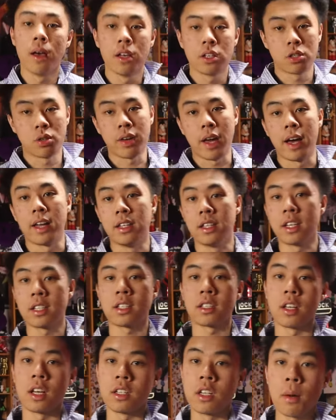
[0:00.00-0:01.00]
So yeah,
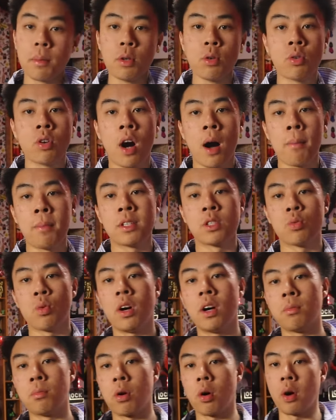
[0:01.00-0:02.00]
this is a W cop as
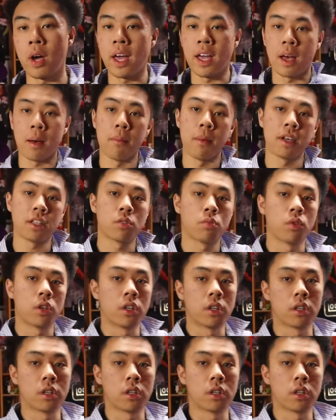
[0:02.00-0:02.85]
well, bro. Hey, I'm messing with